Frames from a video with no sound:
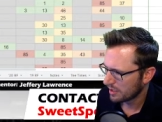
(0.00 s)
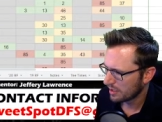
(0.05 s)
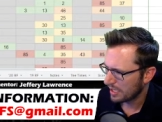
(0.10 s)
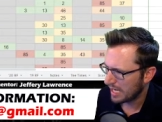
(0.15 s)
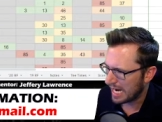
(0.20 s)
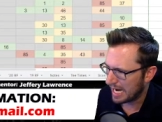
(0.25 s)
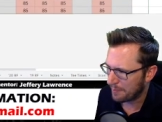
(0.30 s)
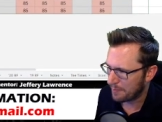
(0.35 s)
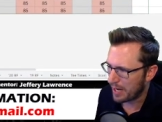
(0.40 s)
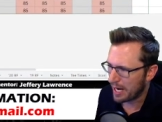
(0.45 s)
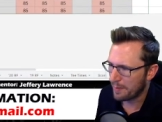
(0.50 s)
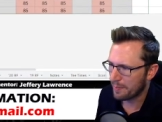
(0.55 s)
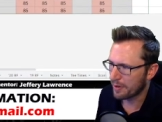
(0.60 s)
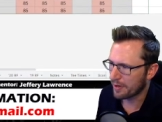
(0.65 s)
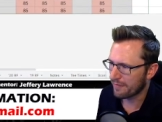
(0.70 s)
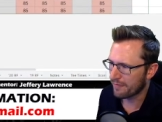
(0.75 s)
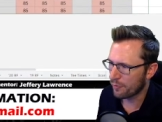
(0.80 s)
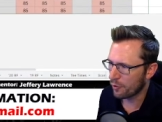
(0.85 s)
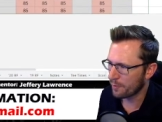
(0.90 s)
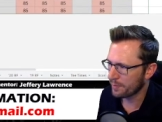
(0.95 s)
I'd probably put a
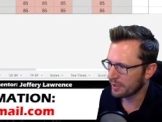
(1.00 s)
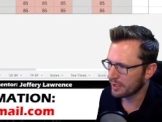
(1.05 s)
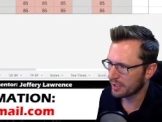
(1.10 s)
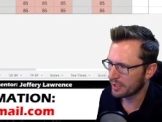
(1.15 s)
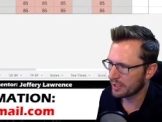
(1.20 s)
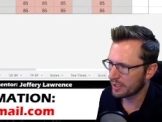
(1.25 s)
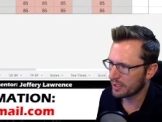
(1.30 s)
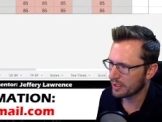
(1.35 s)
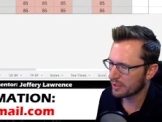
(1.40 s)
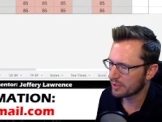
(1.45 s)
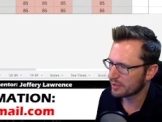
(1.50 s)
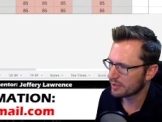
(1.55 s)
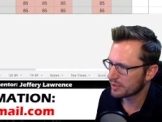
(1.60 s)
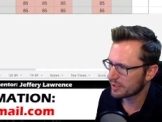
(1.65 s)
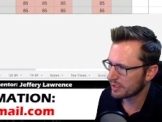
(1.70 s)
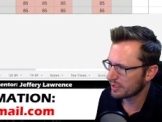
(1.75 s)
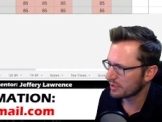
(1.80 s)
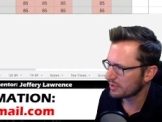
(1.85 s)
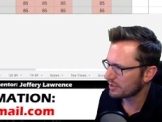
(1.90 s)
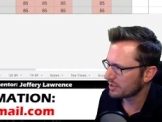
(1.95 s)
formula in here
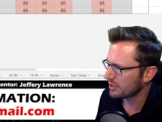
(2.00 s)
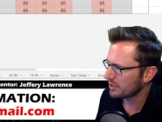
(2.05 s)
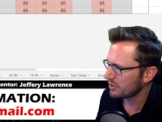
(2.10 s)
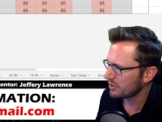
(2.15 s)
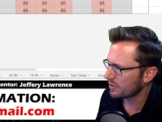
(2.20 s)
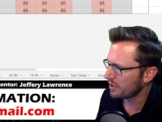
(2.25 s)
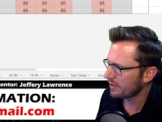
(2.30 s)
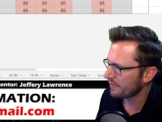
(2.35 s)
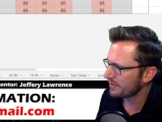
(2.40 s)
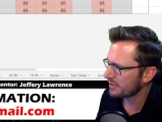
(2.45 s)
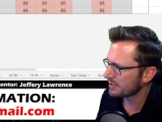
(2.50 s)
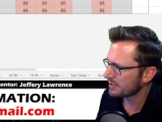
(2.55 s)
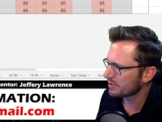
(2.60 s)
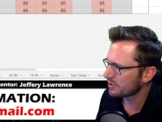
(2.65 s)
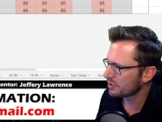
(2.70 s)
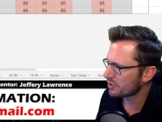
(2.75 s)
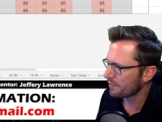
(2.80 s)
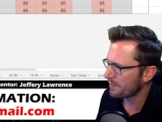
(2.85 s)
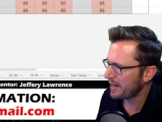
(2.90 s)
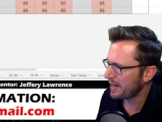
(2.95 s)
to, to do all this.
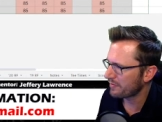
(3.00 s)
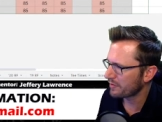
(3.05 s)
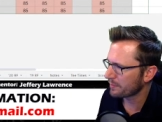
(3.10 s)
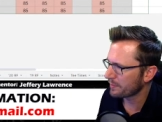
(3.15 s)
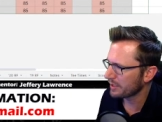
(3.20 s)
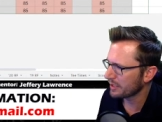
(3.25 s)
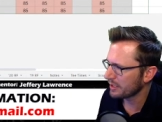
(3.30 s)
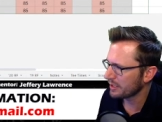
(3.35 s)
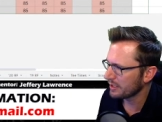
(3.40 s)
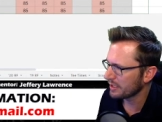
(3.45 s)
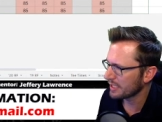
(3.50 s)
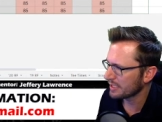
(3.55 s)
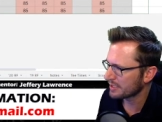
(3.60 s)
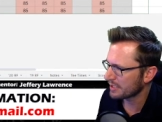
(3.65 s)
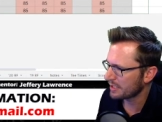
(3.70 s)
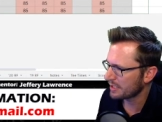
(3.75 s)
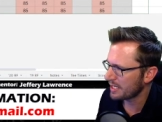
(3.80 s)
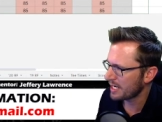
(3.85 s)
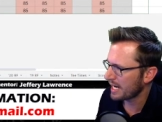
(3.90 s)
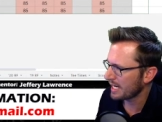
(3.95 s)
So Maverick McNealy has a
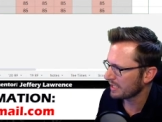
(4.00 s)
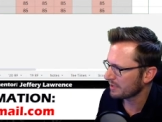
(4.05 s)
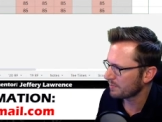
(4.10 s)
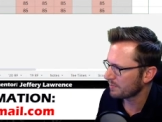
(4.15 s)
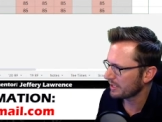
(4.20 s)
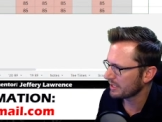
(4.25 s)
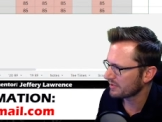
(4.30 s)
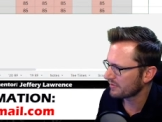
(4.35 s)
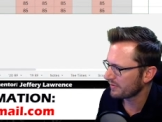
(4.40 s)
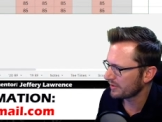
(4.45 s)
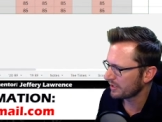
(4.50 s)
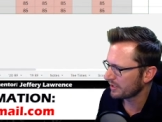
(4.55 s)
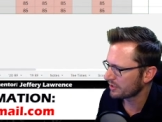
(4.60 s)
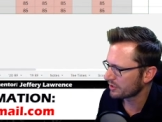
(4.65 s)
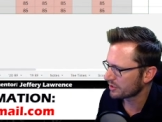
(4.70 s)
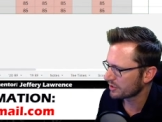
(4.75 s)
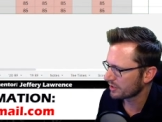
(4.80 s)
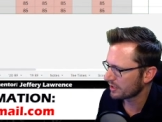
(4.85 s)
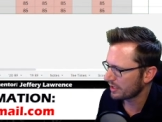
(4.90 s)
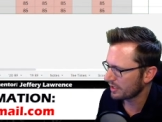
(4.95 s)
ninth place
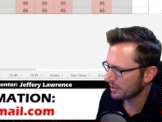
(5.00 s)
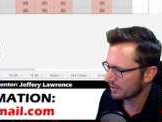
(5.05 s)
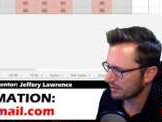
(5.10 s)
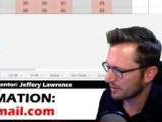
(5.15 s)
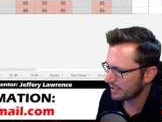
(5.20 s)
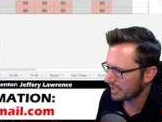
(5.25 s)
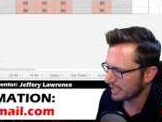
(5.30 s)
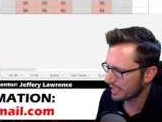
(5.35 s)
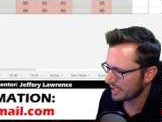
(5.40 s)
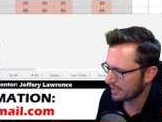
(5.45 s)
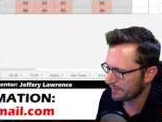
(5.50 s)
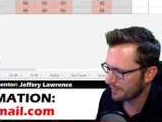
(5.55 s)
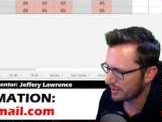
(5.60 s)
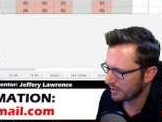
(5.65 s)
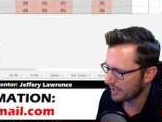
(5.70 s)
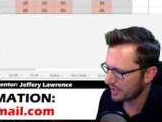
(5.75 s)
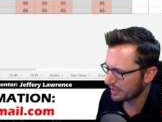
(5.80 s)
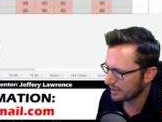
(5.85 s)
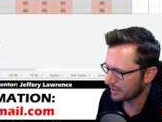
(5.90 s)
finish. Here, I got a better idea.